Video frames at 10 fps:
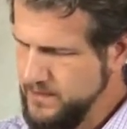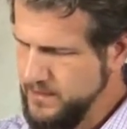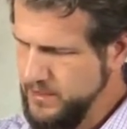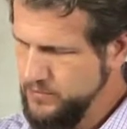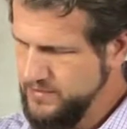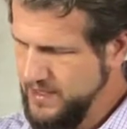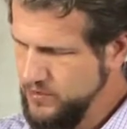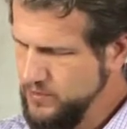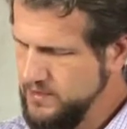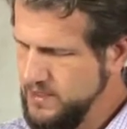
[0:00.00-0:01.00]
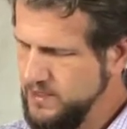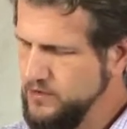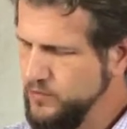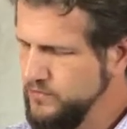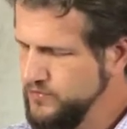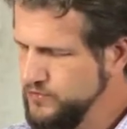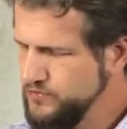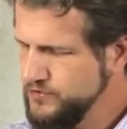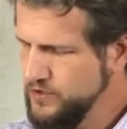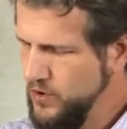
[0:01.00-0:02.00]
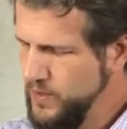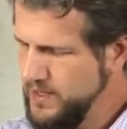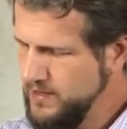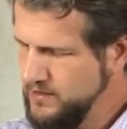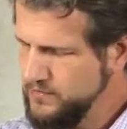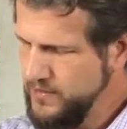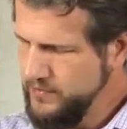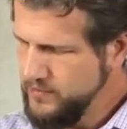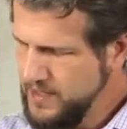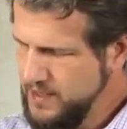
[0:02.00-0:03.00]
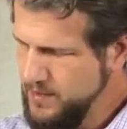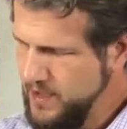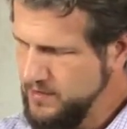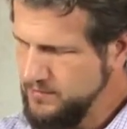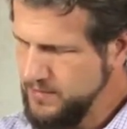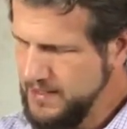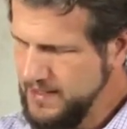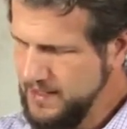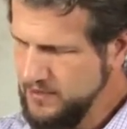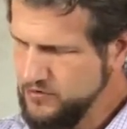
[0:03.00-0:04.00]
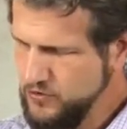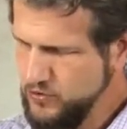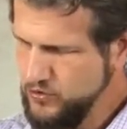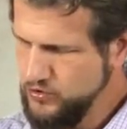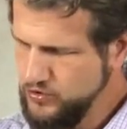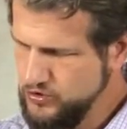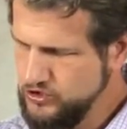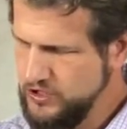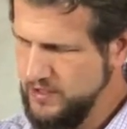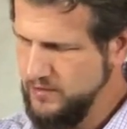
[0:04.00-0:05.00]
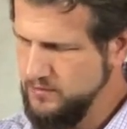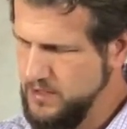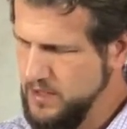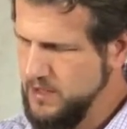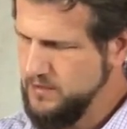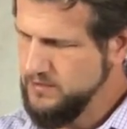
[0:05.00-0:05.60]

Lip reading: He was angry then and refused to go in, and his father came out and began to urge him to